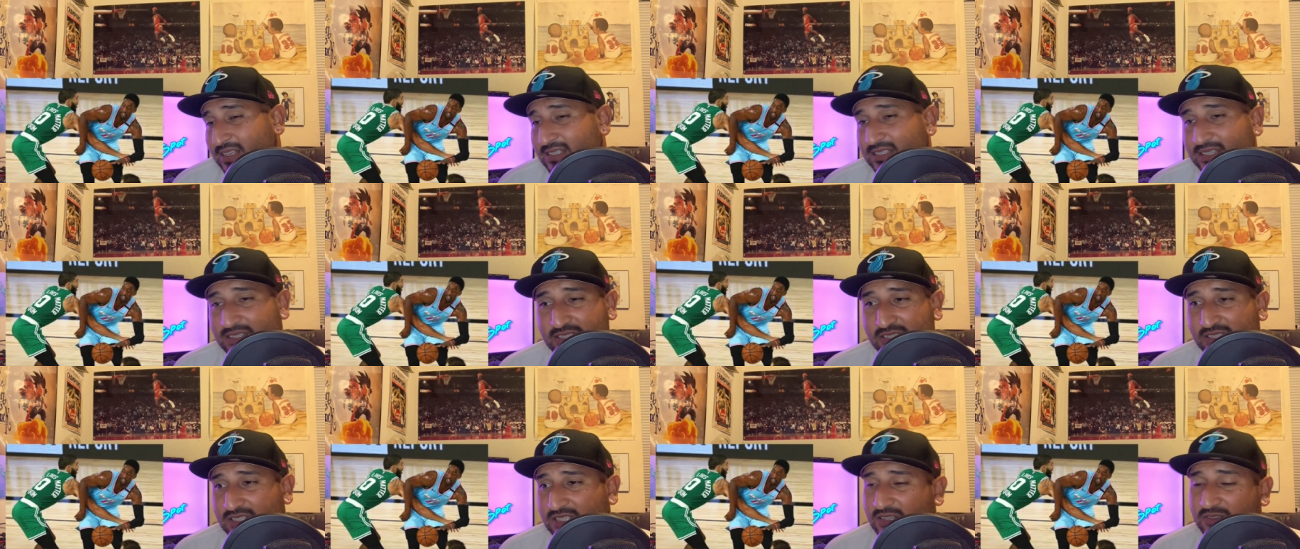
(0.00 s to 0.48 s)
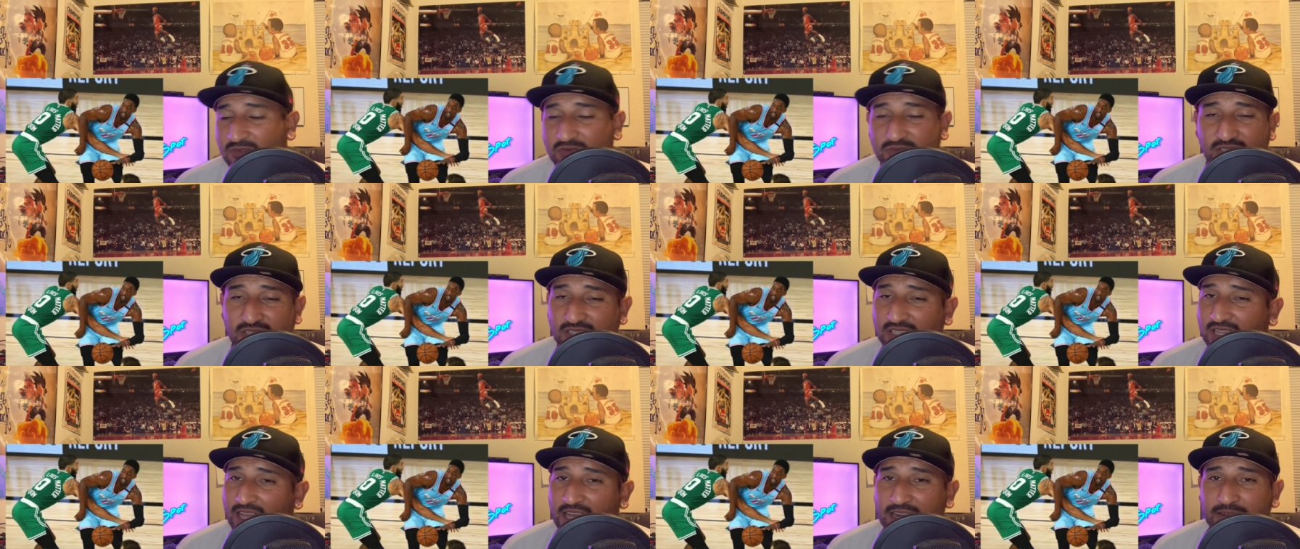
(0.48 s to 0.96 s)
It was just
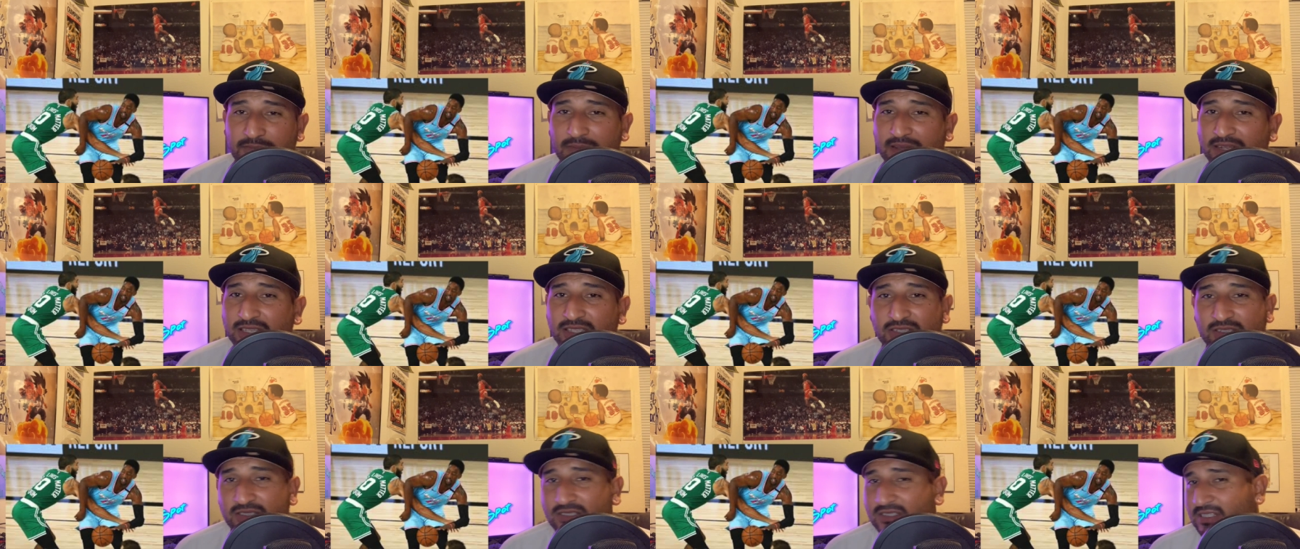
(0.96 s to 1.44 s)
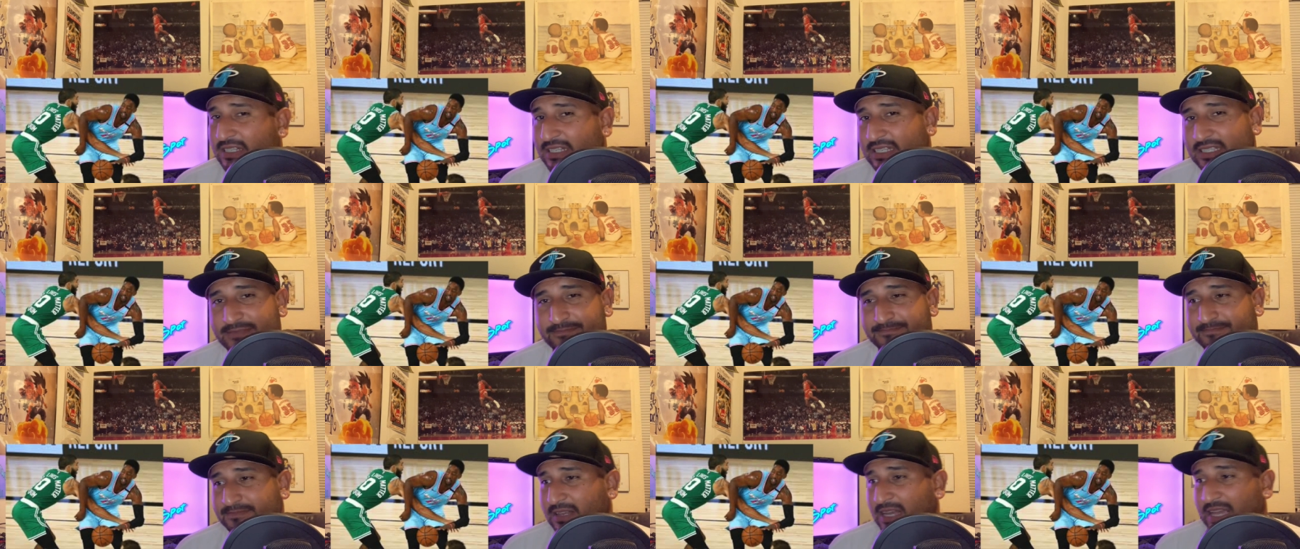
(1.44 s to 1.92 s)
a lot of mental.
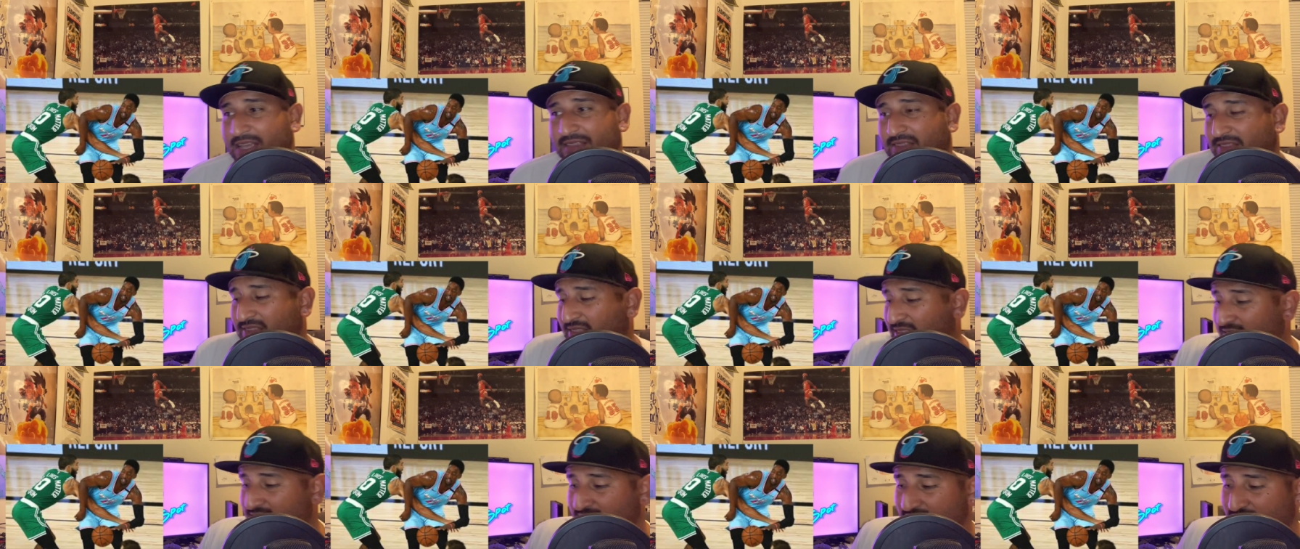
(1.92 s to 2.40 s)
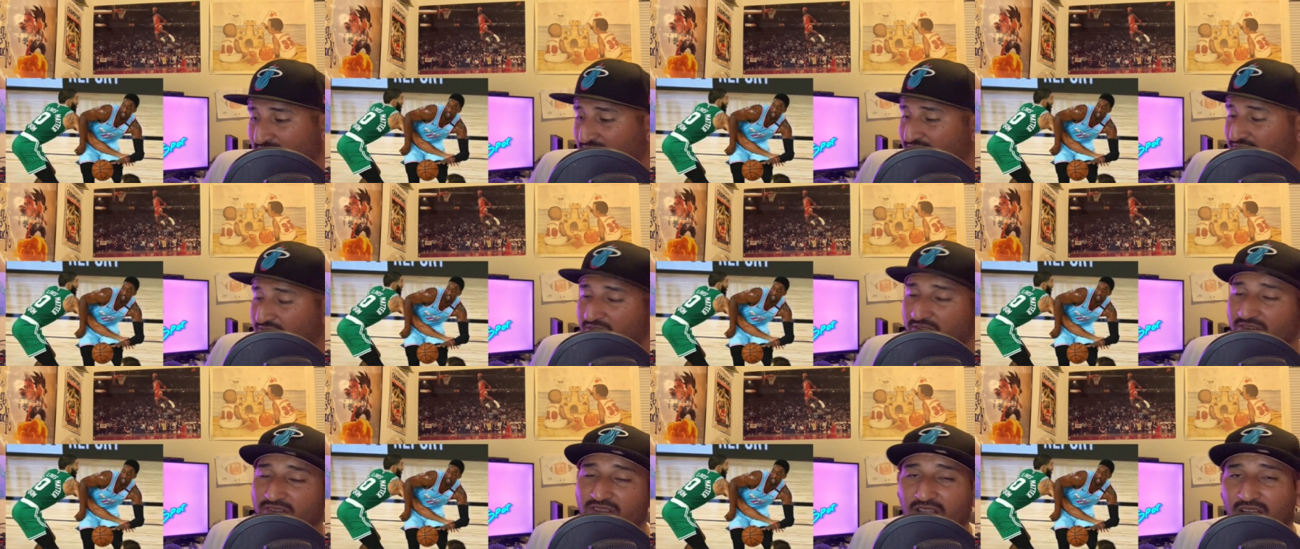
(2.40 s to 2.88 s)
And this is our
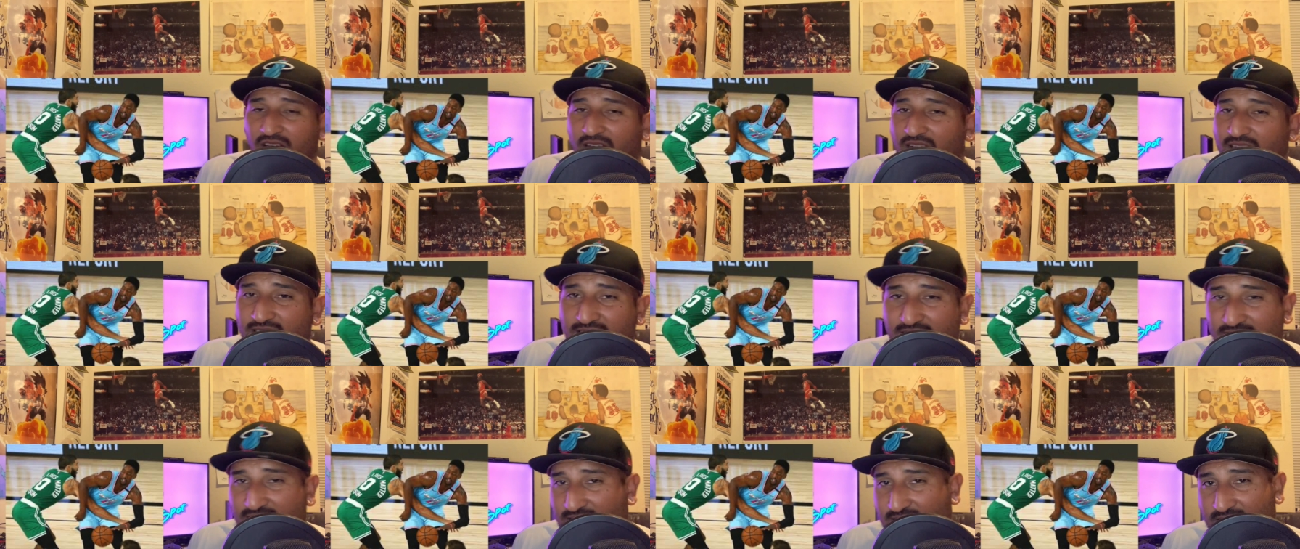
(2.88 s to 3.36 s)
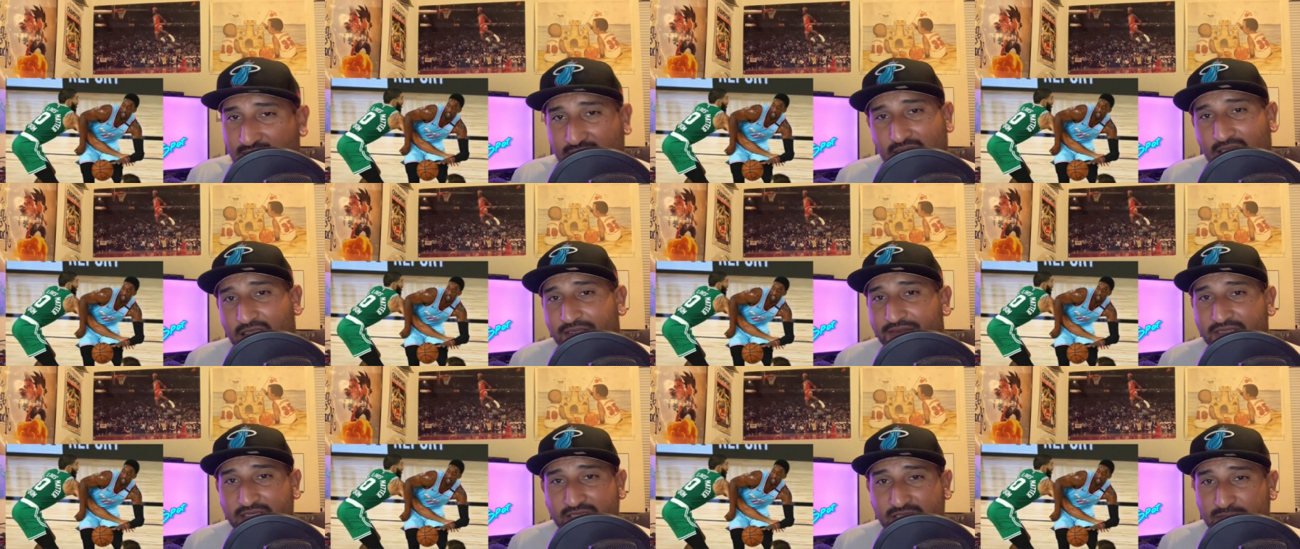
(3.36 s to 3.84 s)
third loss
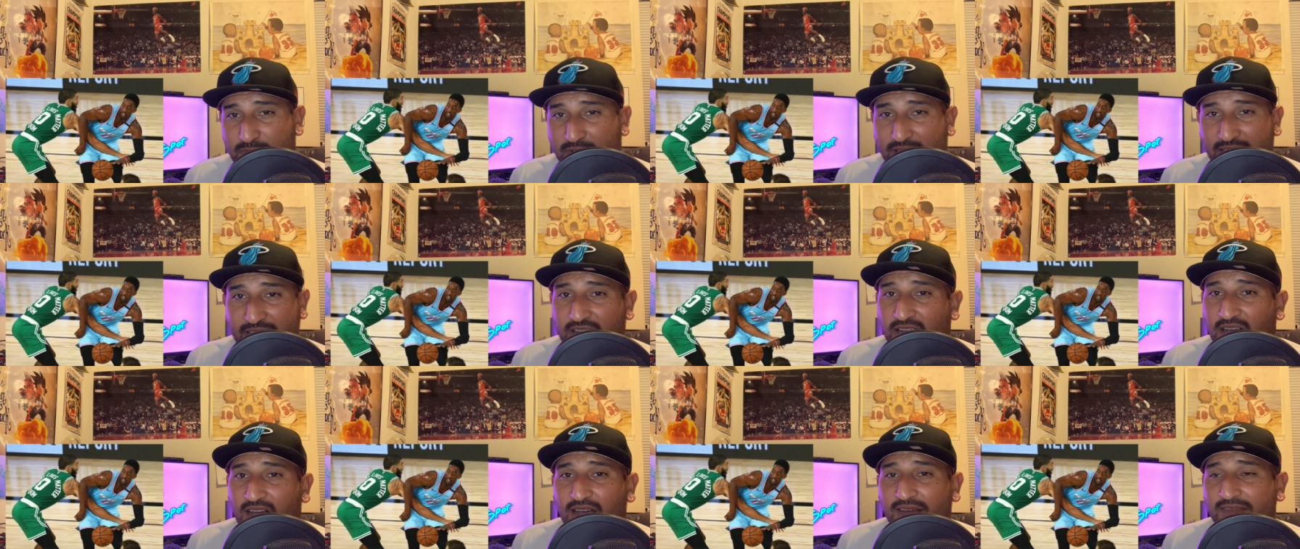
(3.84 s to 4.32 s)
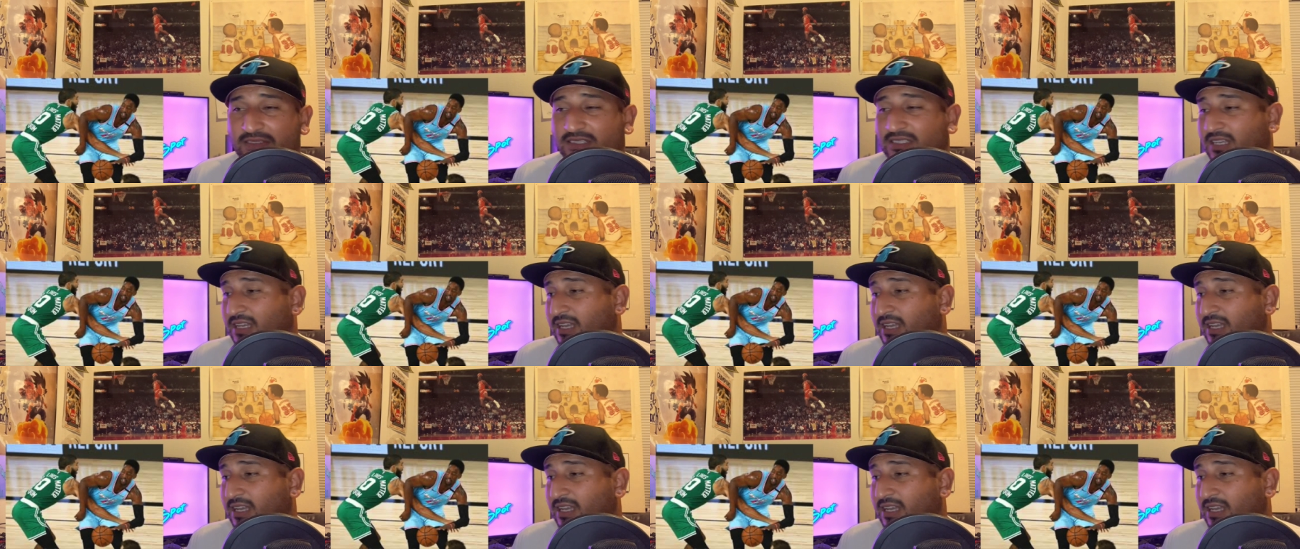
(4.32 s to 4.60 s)
of this playoffs,